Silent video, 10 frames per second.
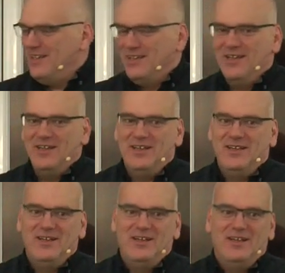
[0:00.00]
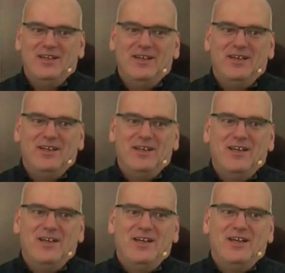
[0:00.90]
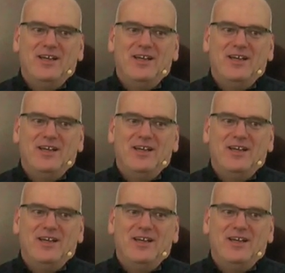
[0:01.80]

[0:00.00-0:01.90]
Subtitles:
Nobody speaks.